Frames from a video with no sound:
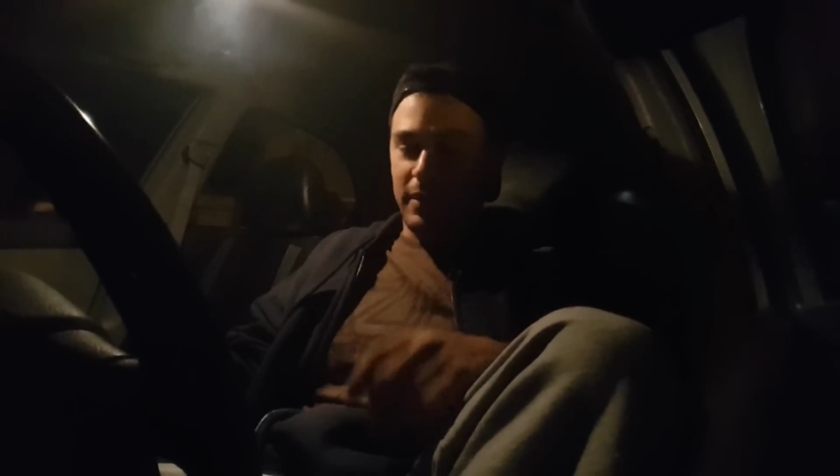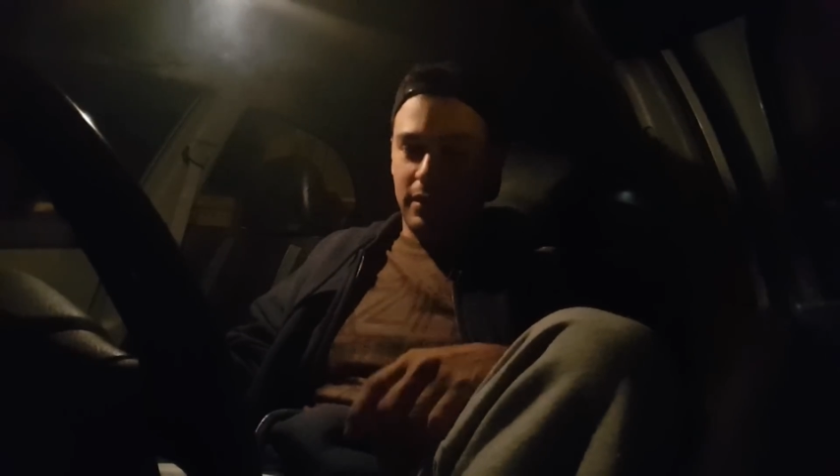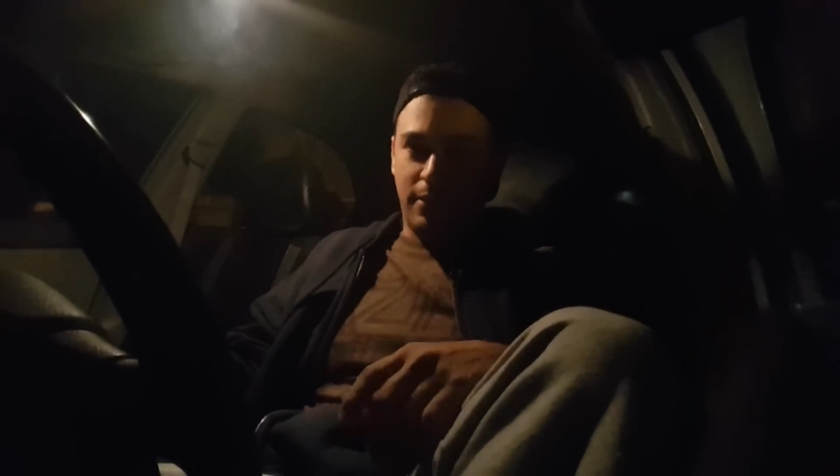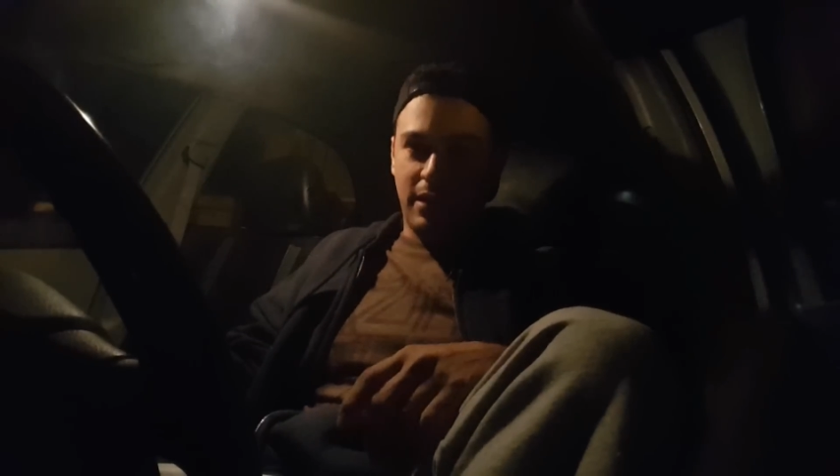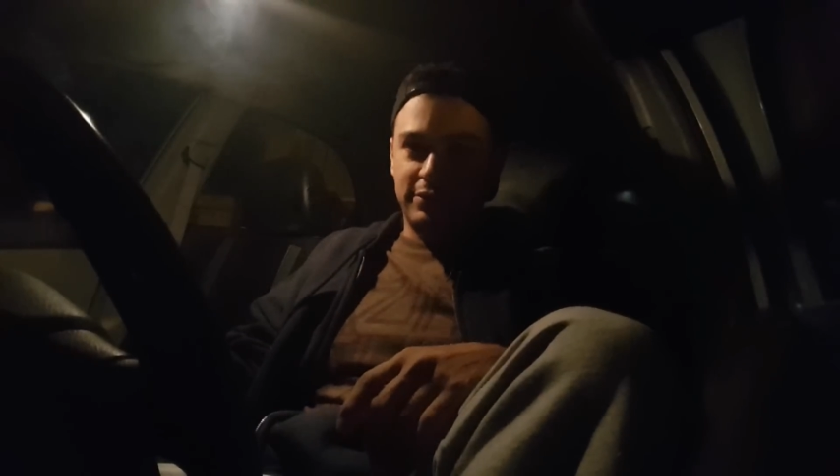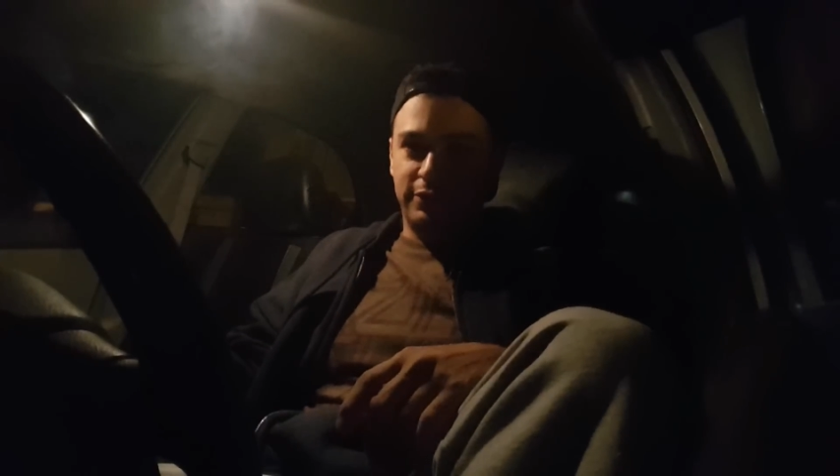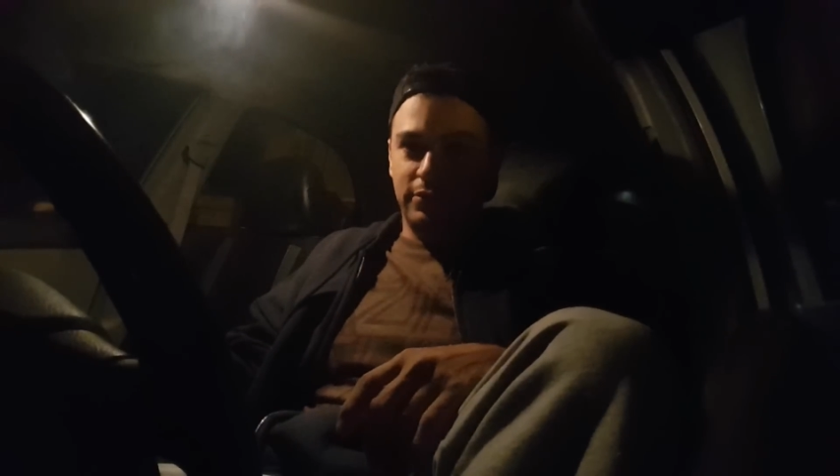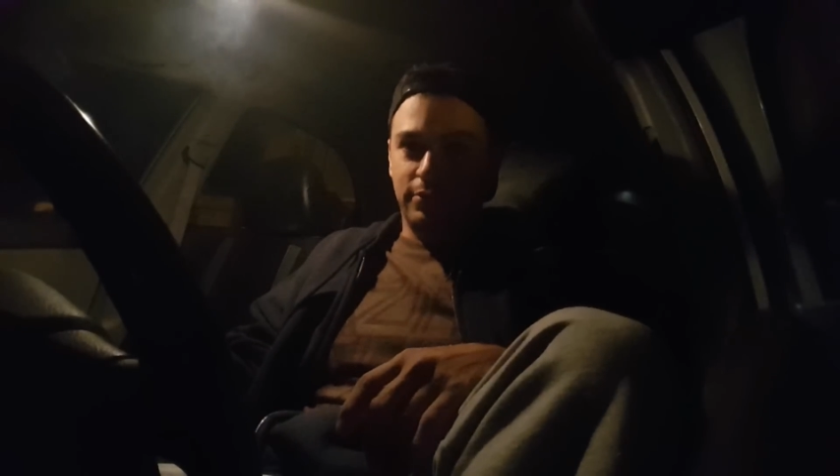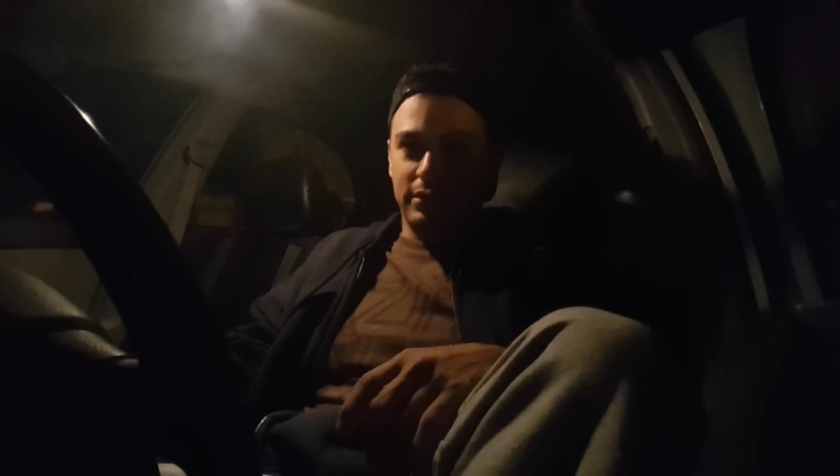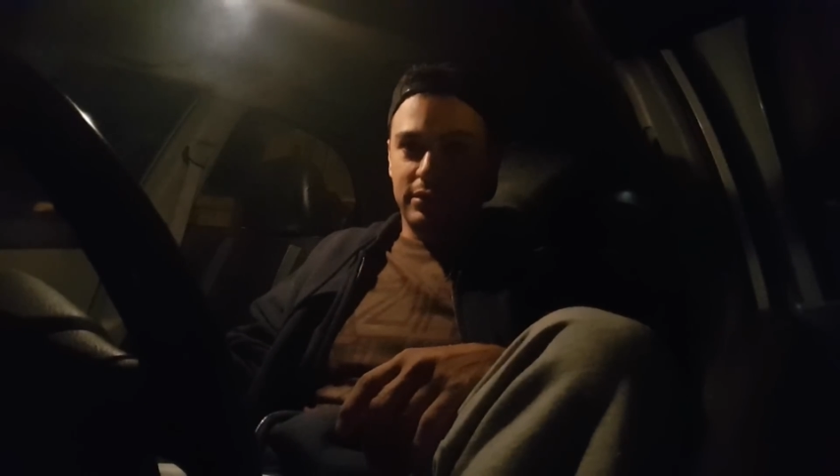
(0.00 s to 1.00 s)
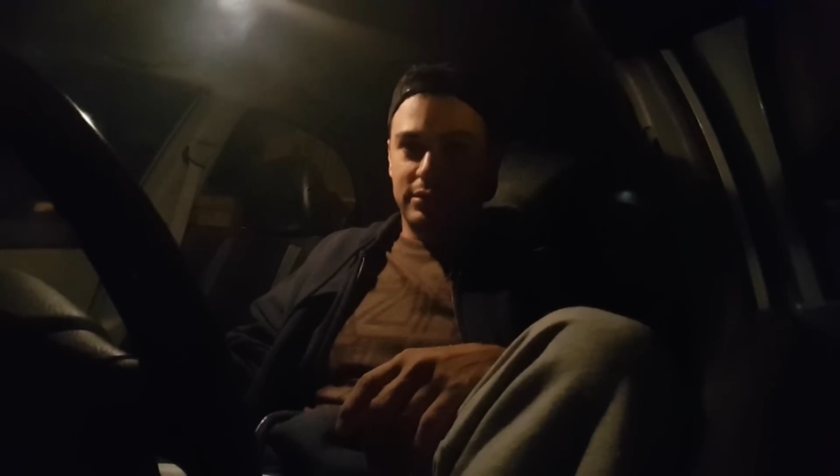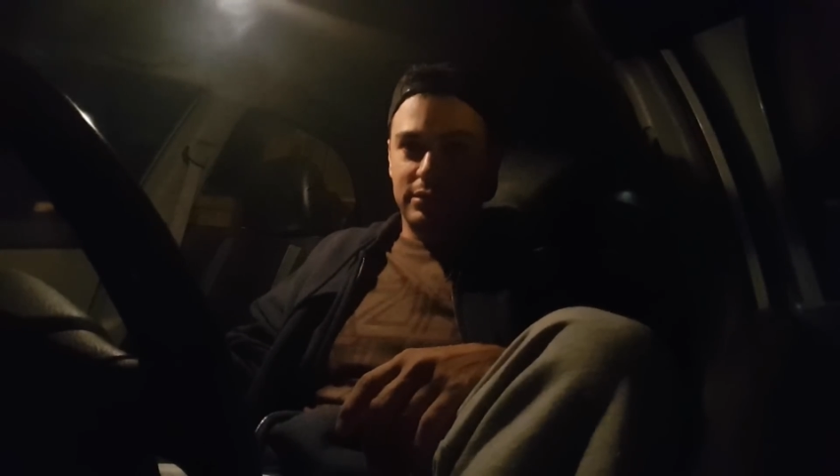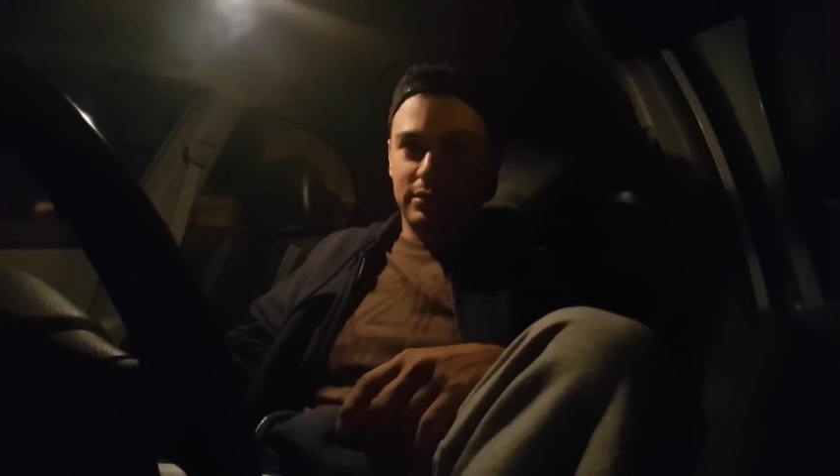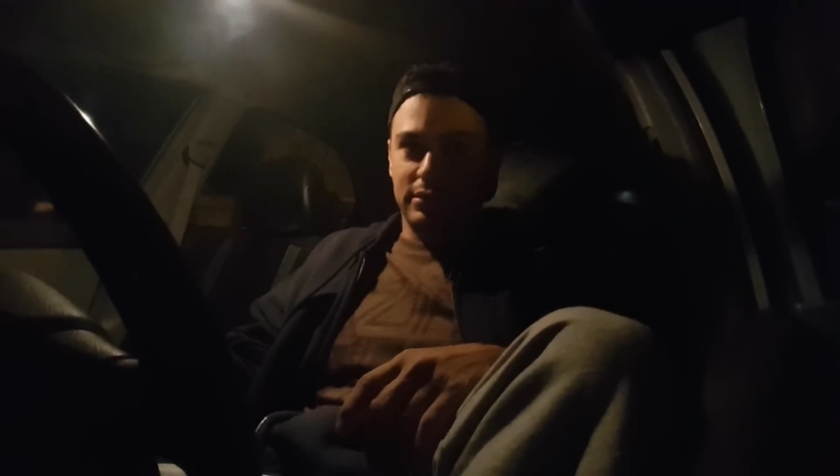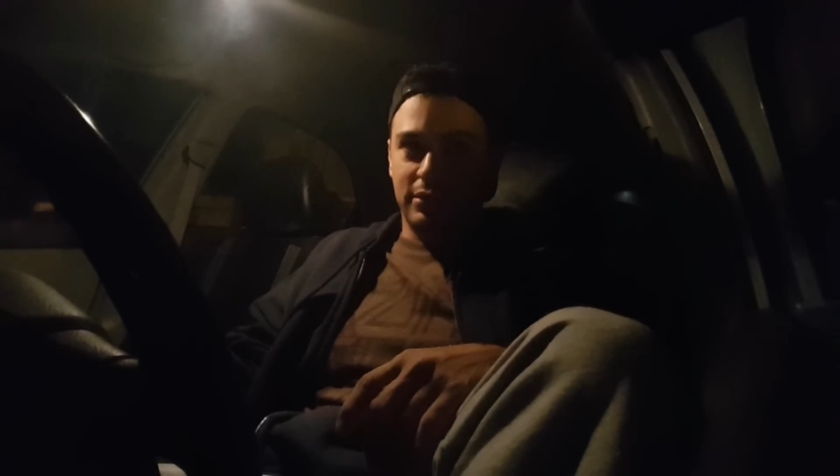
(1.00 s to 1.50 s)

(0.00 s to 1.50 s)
in the past few weeks